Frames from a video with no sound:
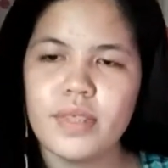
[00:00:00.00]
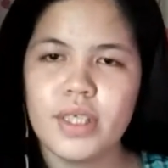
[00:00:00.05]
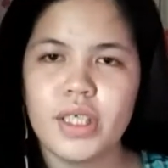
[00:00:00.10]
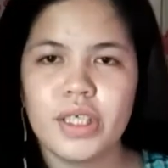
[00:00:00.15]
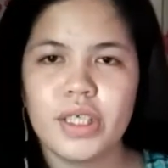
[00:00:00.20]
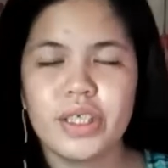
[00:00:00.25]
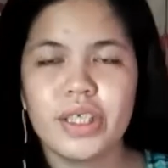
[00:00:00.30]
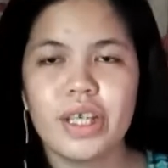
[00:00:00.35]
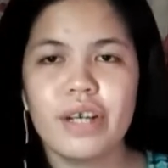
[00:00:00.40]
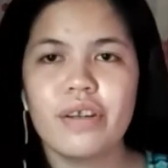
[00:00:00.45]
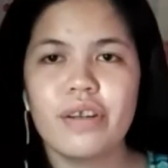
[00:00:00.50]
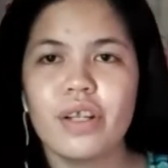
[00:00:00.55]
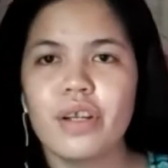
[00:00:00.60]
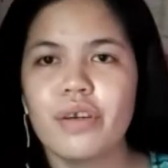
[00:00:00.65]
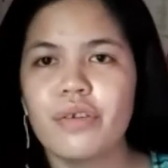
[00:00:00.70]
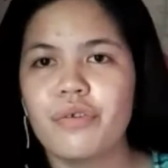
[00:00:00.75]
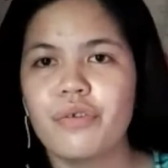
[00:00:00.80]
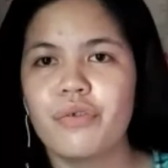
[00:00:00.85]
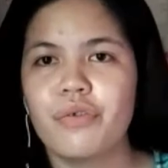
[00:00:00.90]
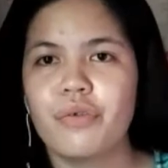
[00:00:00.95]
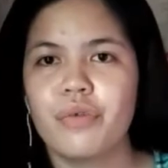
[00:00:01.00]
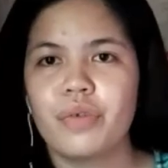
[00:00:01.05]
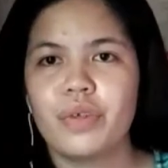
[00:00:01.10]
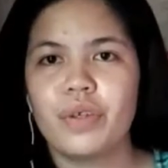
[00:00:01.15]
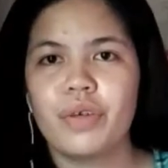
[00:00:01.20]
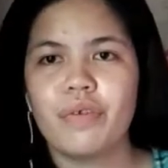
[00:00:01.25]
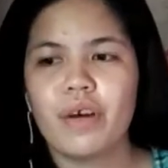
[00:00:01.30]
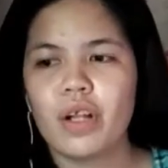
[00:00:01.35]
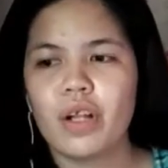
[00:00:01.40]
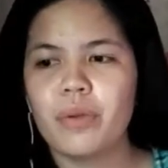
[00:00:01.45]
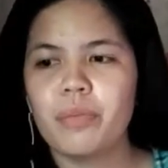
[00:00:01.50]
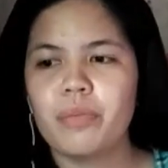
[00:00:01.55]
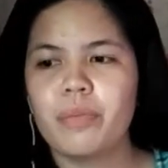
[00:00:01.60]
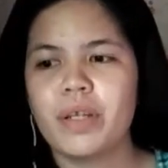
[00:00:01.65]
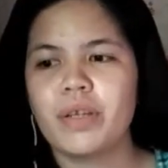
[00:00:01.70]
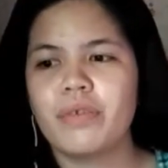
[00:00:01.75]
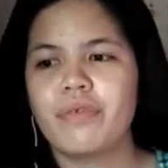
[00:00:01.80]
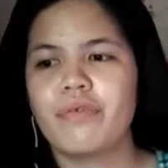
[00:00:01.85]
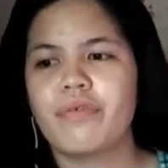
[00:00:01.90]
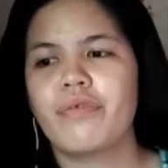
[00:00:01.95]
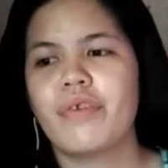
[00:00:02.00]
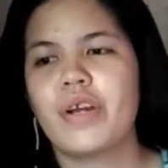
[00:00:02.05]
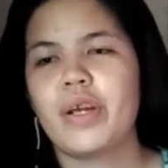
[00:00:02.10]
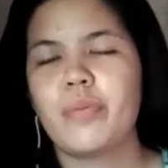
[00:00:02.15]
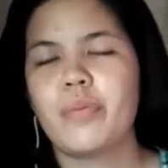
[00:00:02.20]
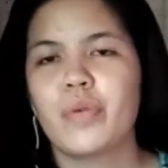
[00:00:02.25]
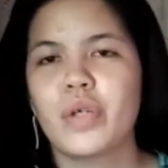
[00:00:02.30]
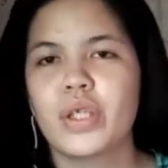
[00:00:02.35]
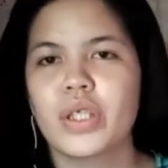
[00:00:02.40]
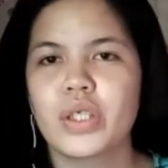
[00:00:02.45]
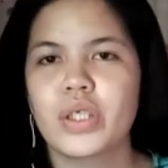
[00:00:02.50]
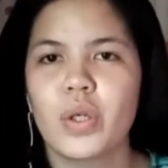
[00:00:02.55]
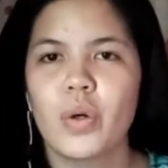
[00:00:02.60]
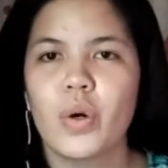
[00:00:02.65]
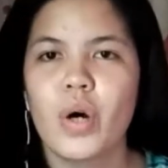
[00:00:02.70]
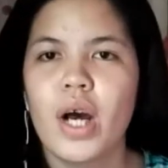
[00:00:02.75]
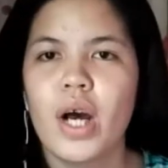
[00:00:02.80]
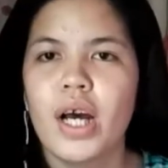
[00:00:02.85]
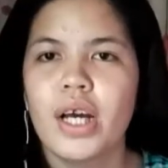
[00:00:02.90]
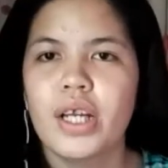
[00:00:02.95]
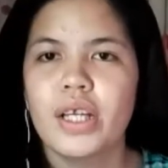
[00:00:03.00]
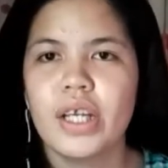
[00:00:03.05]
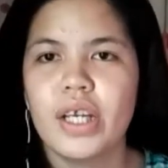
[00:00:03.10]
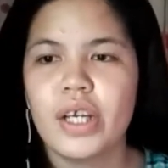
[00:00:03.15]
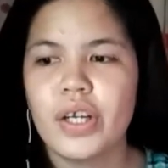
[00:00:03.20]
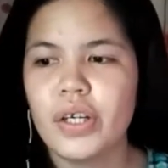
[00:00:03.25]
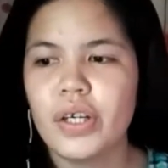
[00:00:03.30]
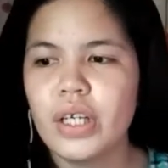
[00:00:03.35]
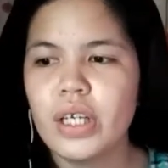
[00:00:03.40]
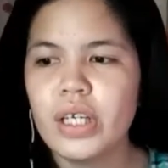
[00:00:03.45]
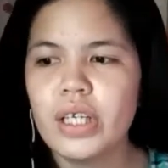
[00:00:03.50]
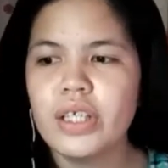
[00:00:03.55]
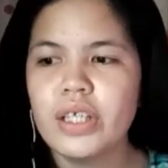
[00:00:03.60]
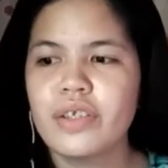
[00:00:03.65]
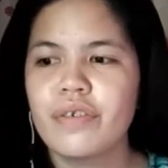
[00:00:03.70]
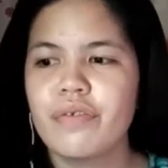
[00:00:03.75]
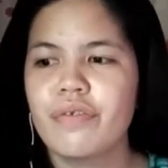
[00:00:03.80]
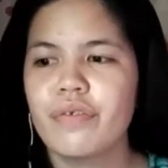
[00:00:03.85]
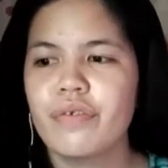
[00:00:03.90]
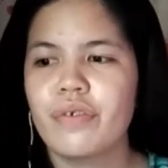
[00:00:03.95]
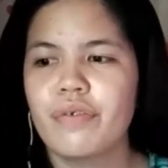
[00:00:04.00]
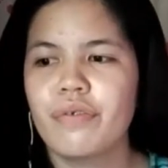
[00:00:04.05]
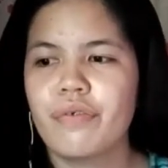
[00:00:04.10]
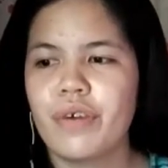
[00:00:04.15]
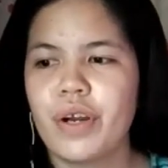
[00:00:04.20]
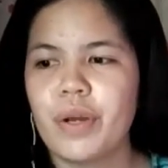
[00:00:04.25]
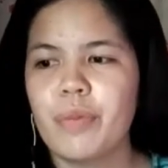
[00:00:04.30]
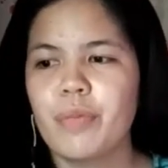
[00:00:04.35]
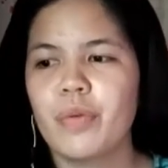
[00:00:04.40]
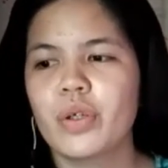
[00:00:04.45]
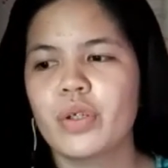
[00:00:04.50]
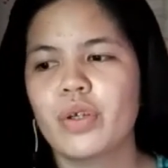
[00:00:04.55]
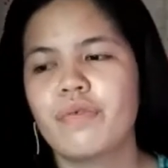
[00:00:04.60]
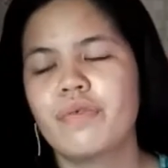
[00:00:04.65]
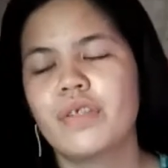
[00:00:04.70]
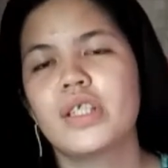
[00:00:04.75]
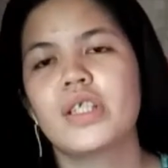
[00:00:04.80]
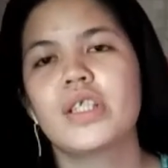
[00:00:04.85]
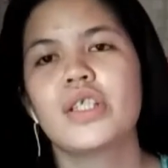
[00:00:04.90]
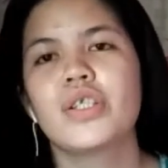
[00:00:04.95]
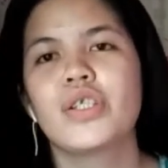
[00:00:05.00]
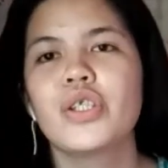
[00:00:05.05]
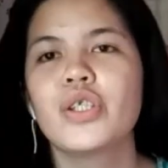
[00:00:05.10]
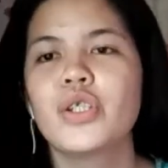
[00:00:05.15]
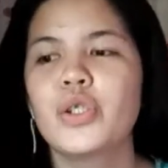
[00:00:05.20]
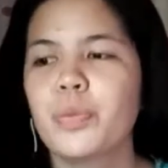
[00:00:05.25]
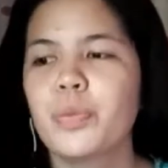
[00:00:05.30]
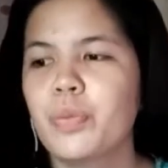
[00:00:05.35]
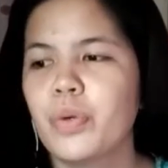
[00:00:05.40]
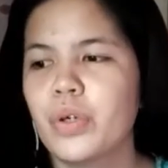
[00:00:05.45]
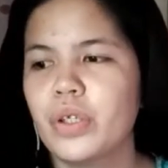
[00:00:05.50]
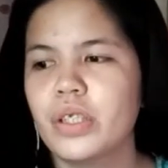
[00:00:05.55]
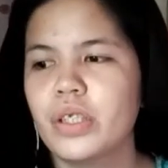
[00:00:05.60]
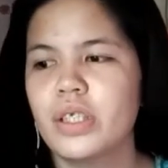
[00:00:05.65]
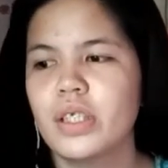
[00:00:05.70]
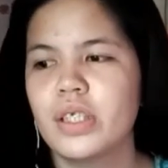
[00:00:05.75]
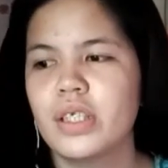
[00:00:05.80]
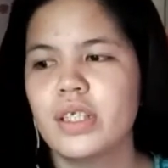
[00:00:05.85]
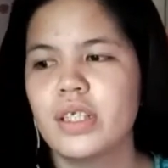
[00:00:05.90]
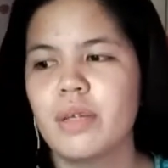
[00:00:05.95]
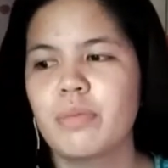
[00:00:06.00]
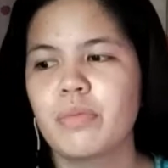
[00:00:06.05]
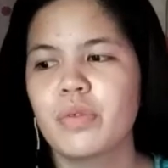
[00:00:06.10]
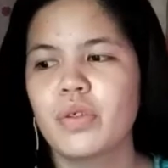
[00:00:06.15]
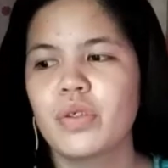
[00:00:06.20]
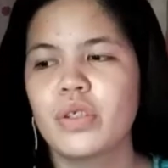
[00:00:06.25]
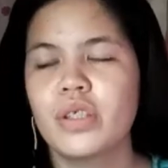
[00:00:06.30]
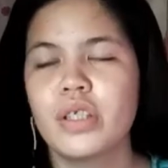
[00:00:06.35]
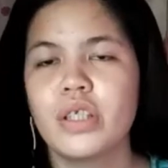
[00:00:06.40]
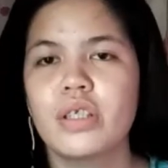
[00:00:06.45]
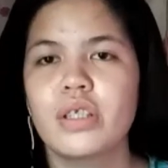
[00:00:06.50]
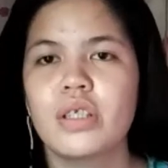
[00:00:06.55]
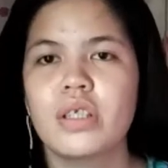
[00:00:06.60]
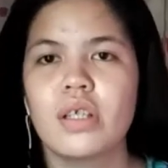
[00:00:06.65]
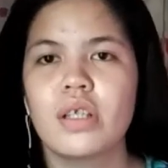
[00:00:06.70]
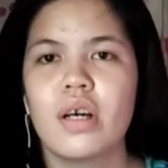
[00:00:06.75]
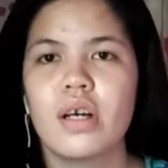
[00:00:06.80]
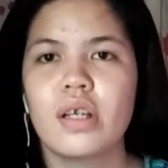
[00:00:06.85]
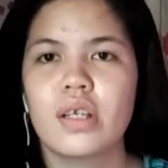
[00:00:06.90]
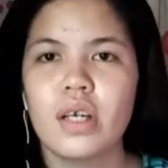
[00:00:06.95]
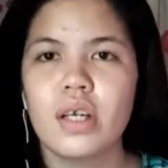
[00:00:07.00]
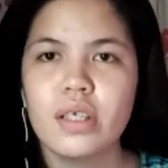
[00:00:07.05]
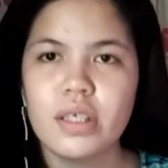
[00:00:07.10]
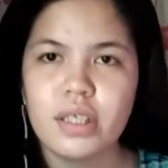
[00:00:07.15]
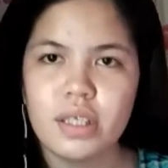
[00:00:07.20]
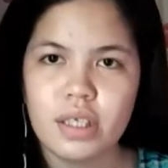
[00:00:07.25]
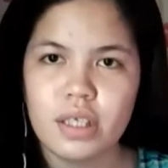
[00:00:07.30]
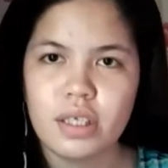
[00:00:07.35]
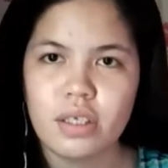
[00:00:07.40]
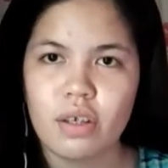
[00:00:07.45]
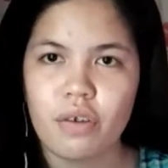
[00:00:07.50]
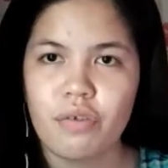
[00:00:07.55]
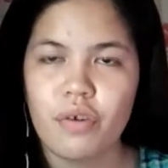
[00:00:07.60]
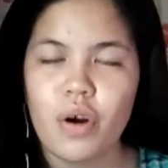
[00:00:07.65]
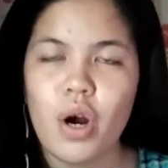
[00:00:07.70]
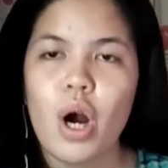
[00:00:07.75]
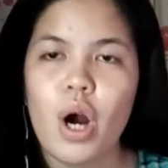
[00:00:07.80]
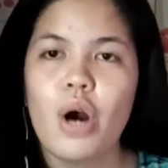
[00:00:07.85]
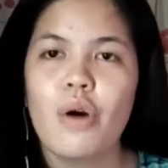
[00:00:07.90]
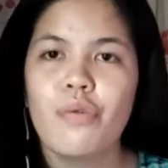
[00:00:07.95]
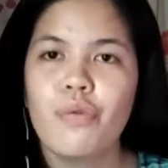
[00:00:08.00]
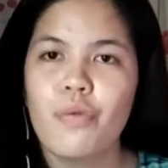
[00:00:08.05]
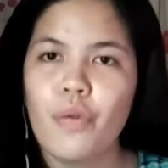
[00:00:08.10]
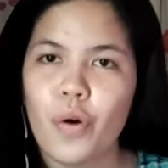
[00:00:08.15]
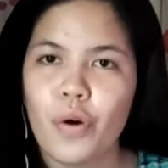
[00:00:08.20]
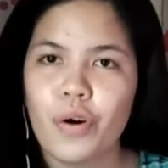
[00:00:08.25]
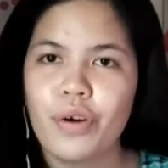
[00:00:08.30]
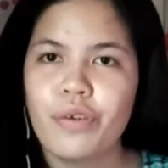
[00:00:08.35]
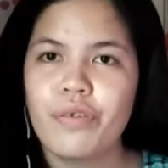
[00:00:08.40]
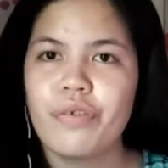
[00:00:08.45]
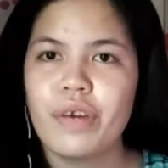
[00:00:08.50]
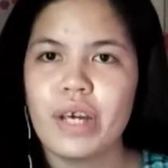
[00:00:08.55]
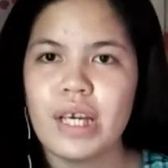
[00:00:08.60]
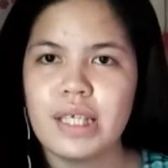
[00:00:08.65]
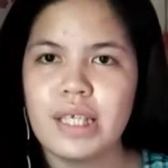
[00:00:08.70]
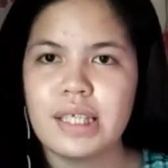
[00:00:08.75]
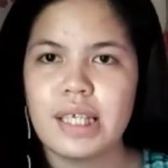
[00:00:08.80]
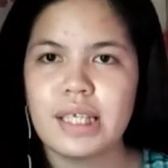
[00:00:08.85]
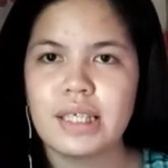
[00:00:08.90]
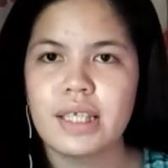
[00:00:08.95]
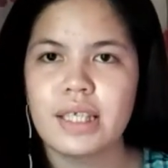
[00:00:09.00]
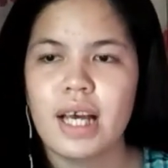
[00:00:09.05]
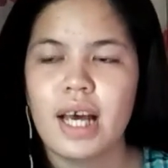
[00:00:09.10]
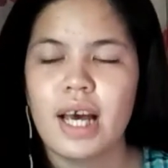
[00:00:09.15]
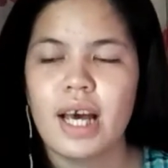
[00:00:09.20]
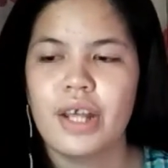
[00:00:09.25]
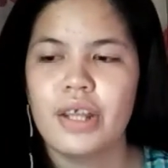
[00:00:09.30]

the development framework. So, the framework of decision support system consists of four phases.